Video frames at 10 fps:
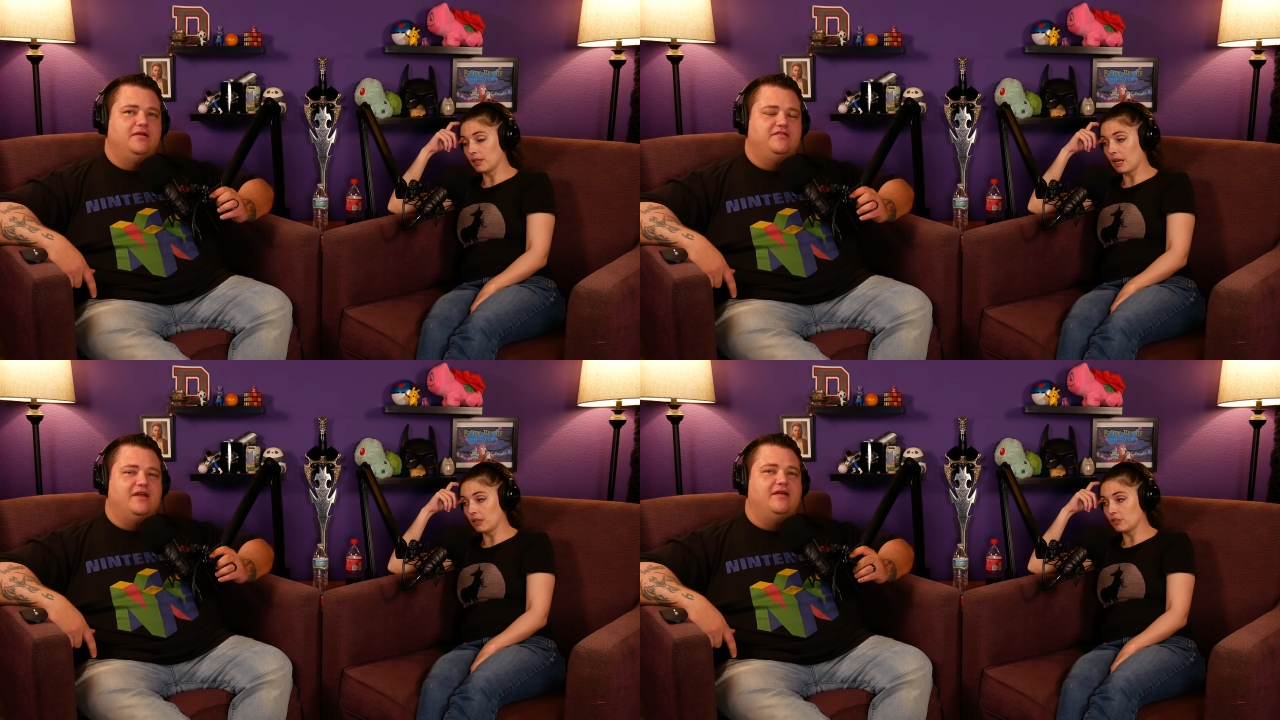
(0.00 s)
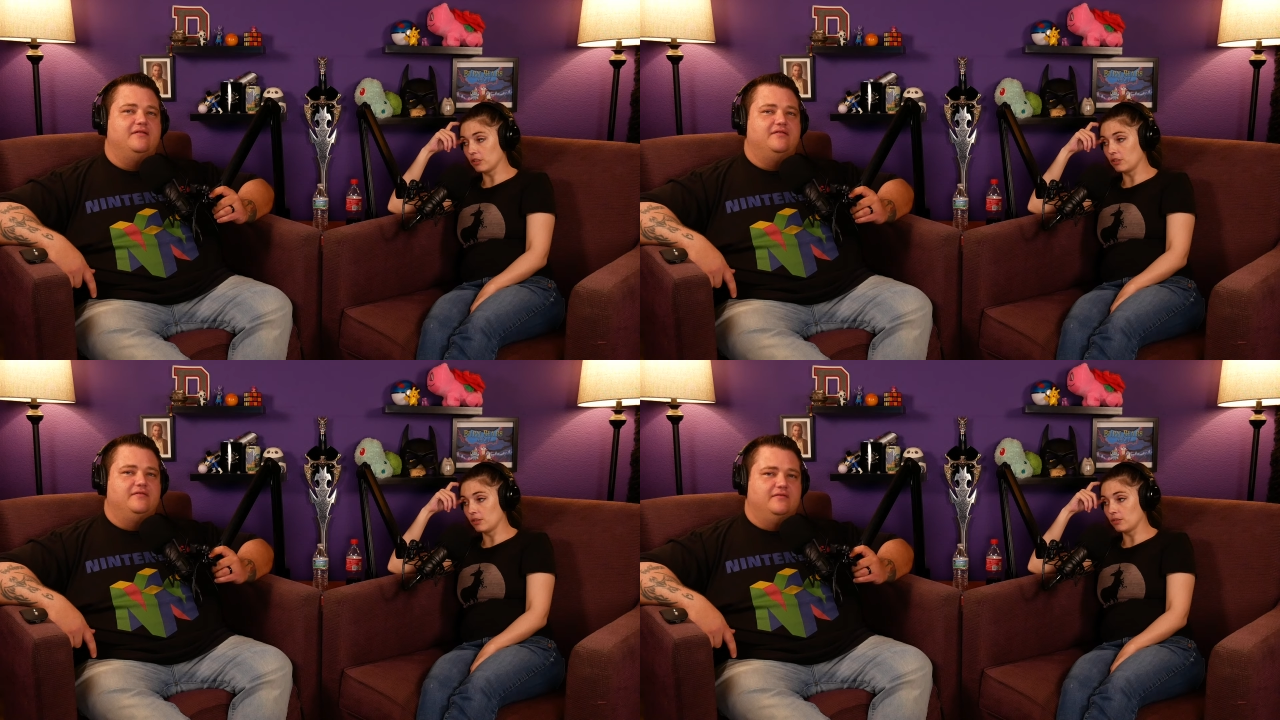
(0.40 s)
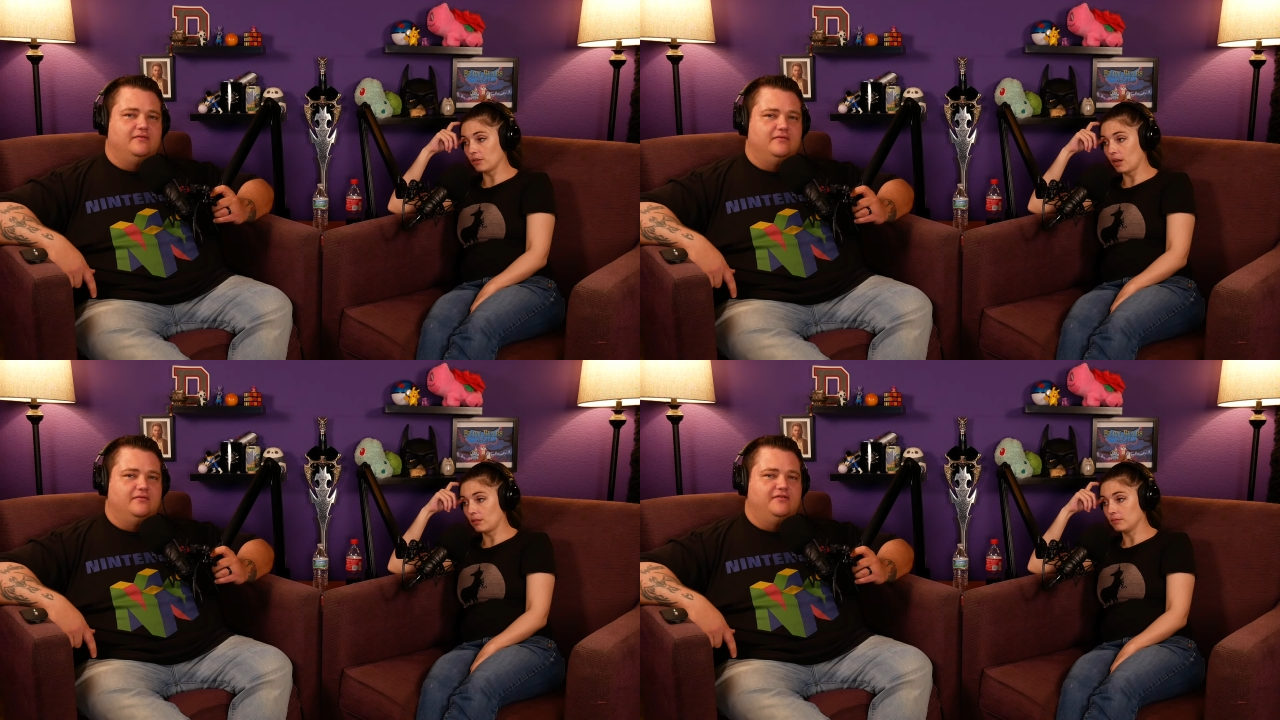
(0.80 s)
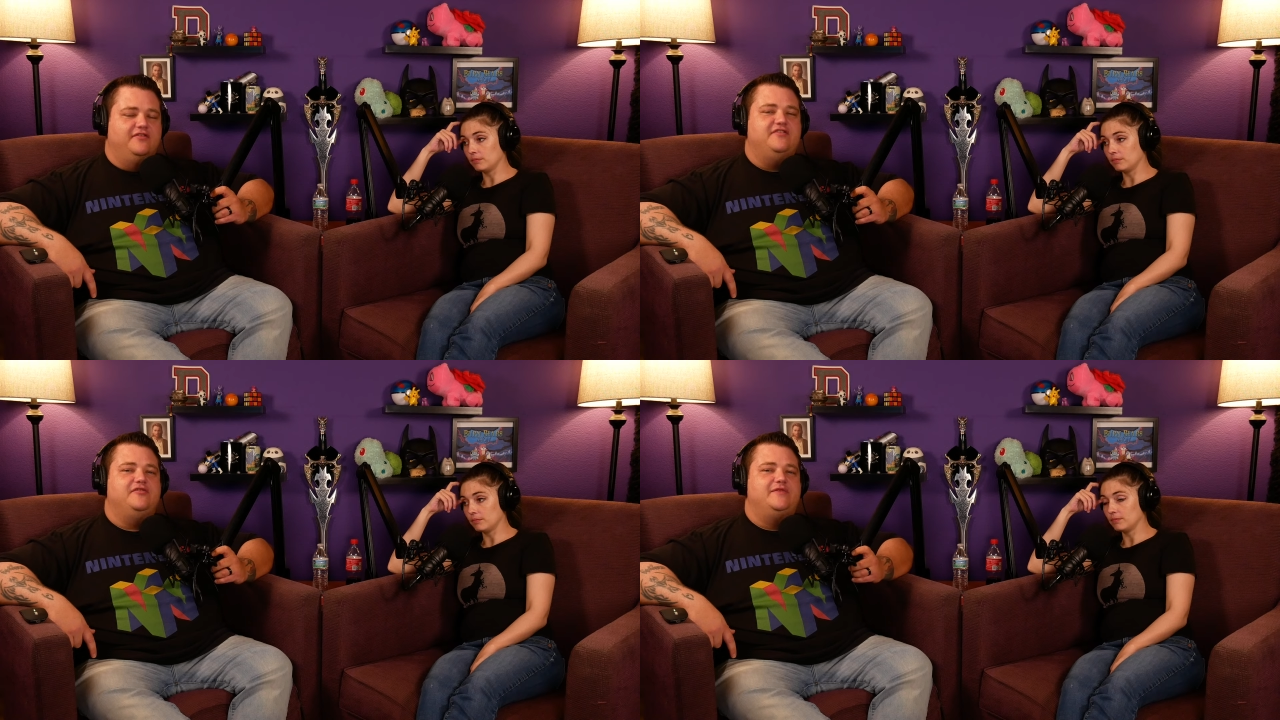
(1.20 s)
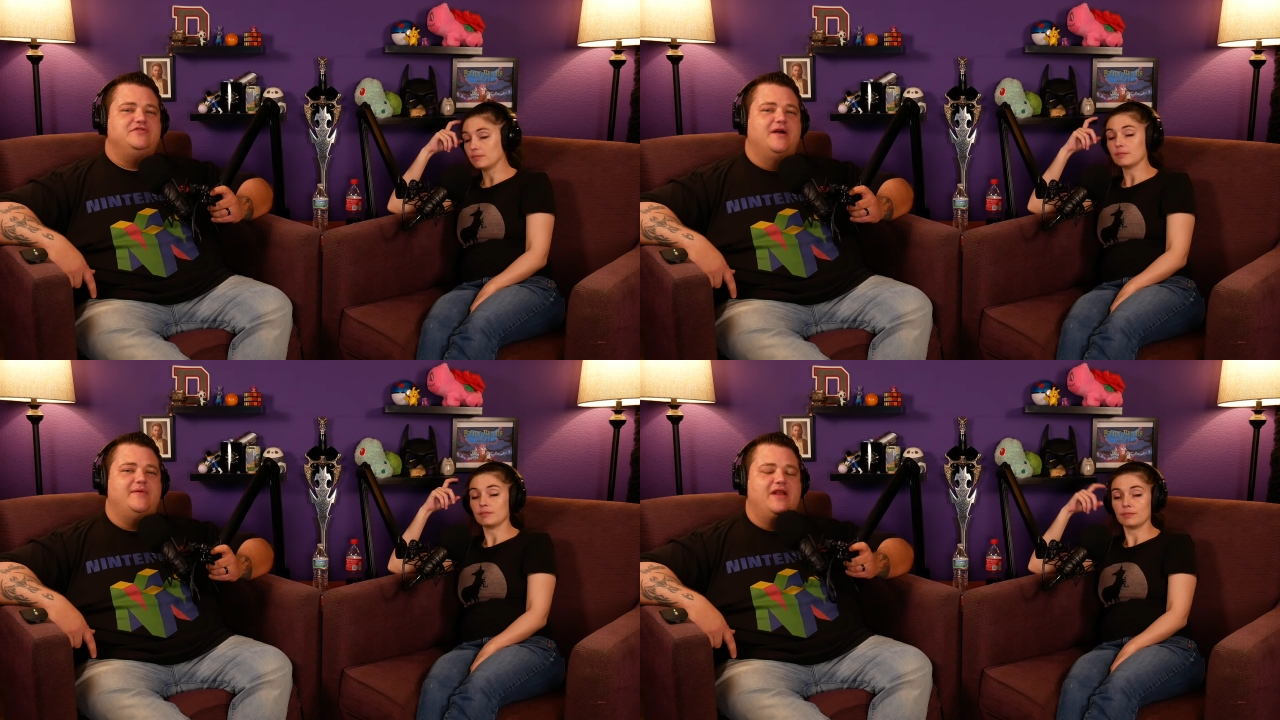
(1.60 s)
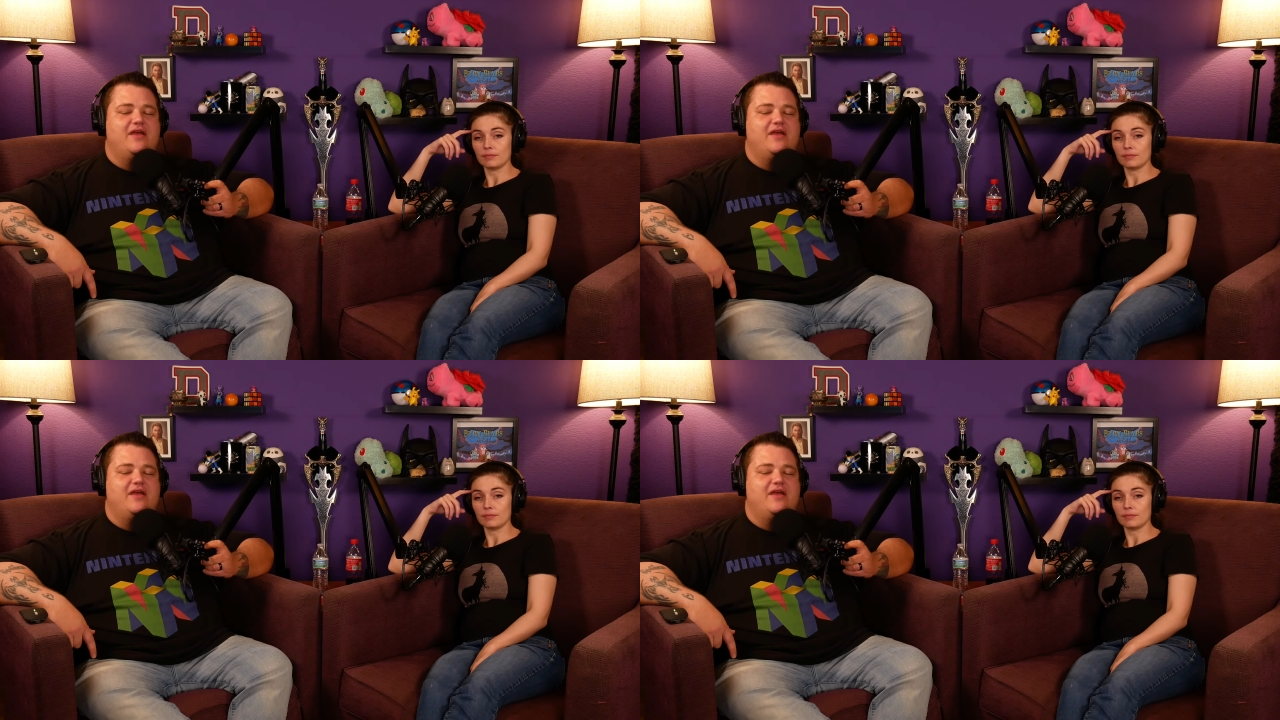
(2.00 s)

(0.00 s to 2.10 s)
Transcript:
Speaker 1: and so, actually yeah. do this right.
Speaker 2: So this is gonna be dropping